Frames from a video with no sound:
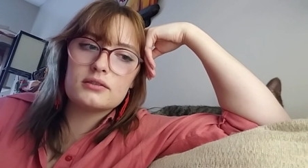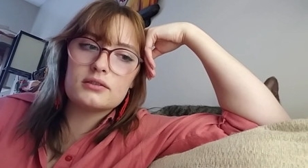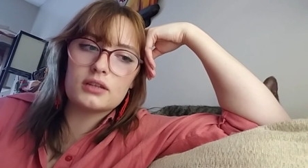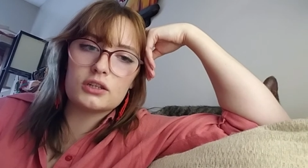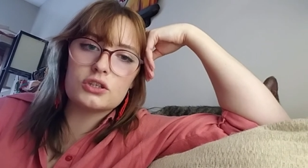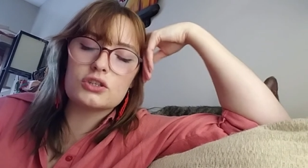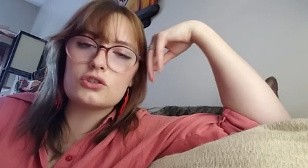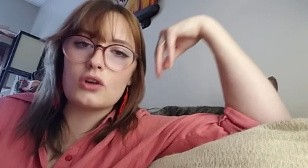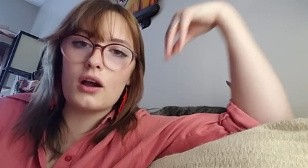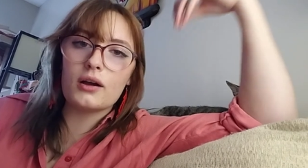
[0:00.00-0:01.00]
such a
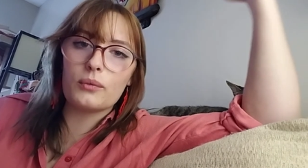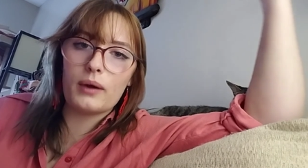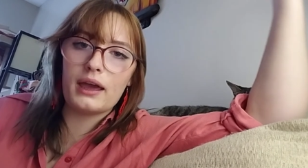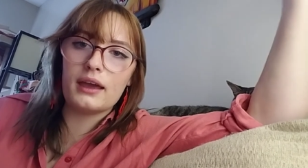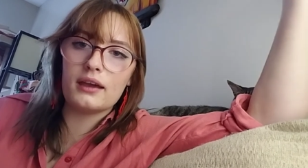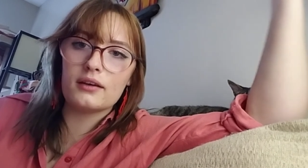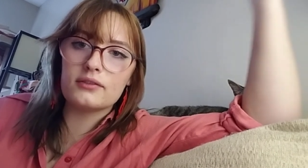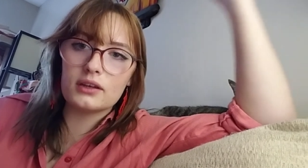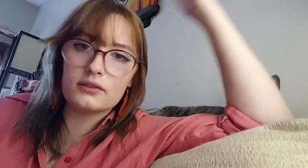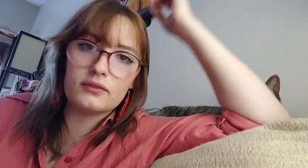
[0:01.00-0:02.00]
strong way of
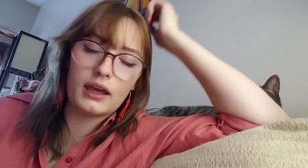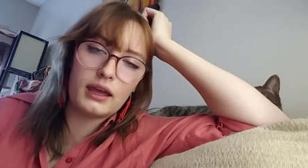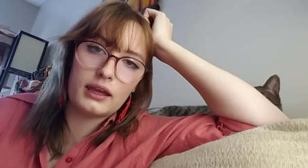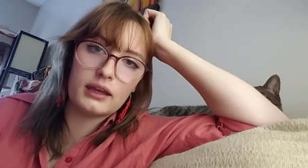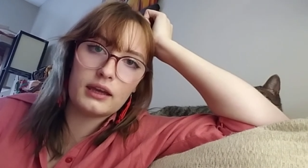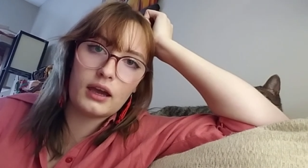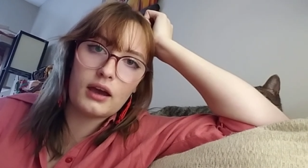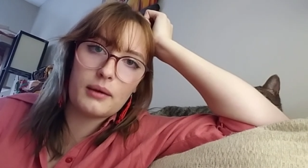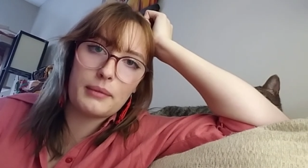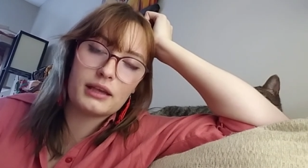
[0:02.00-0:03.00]
conveying
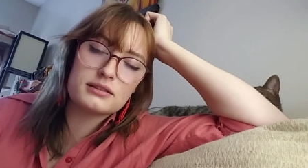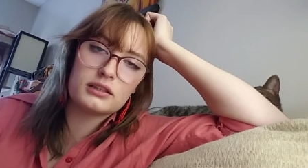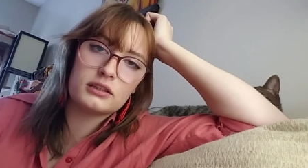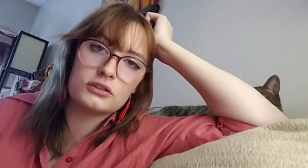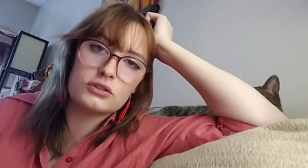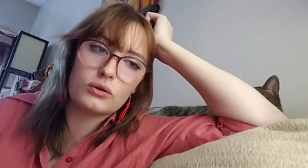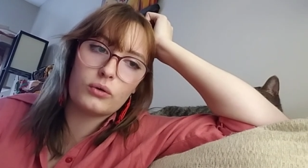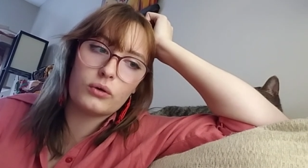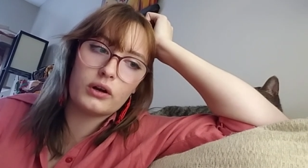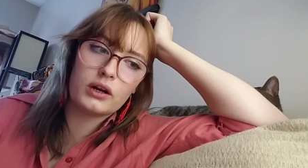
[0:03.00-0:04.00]
a message
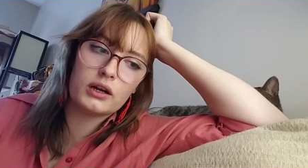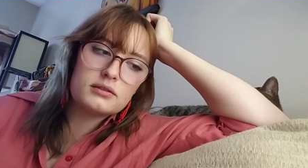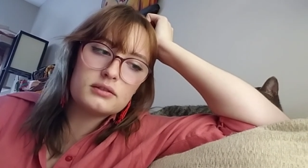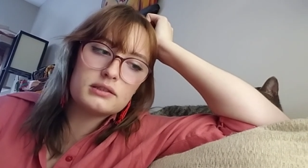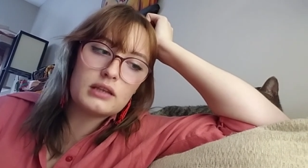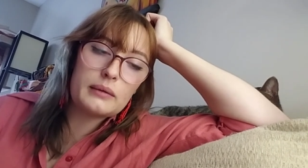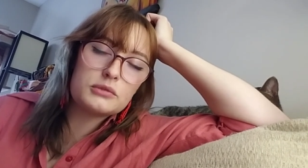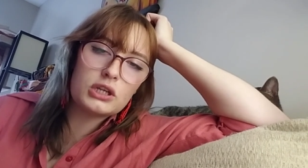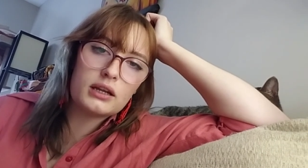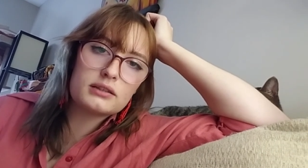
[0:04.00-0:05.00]
or
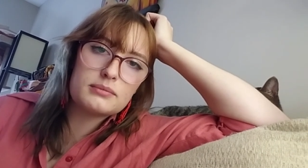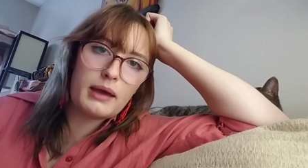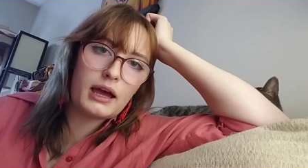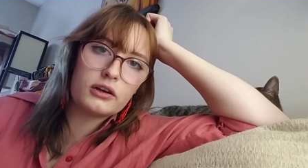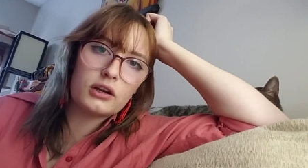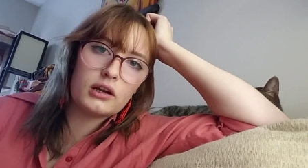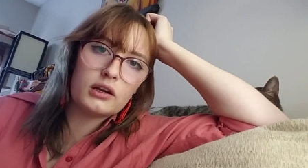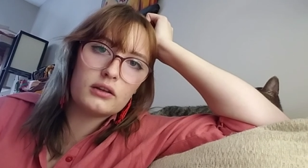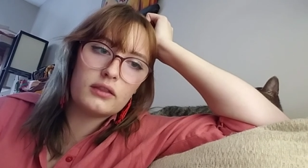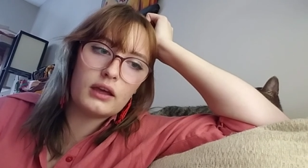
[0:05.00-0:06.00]
subject
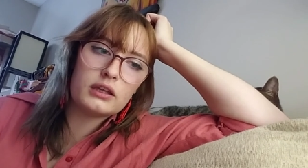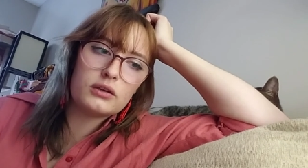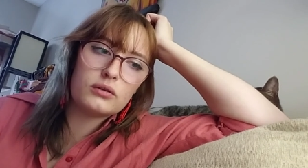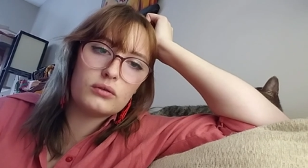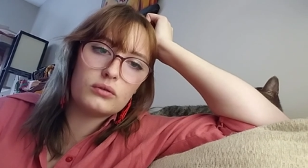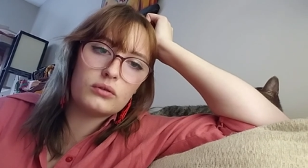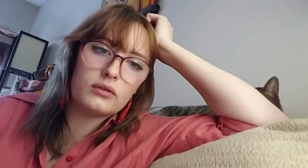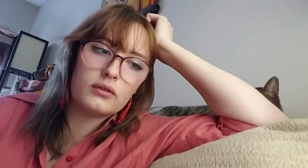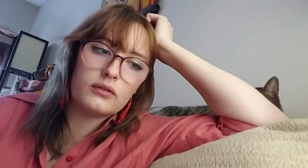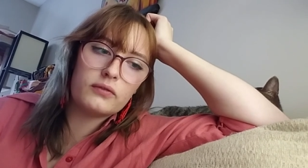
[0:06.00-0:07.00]
matter that you
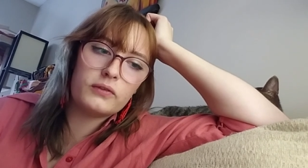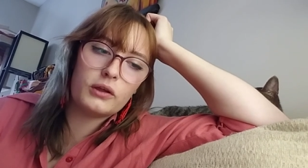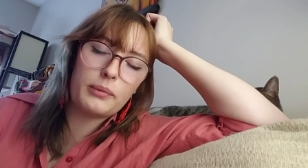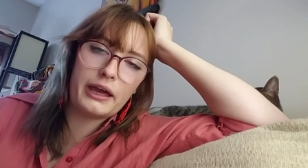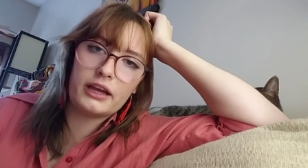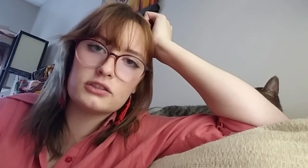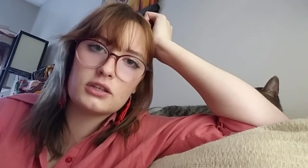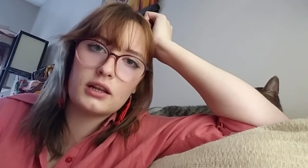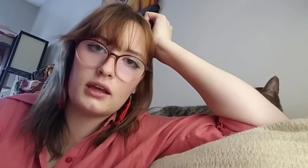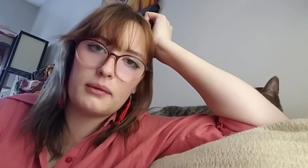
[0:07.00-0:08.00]
feel
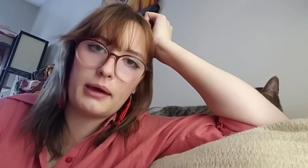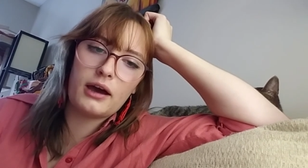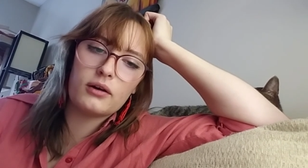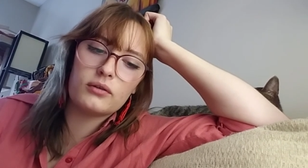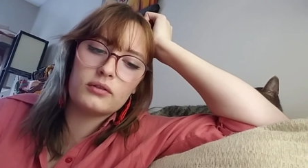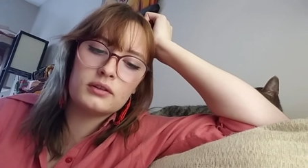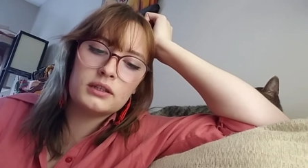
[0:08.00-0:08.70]
passionate about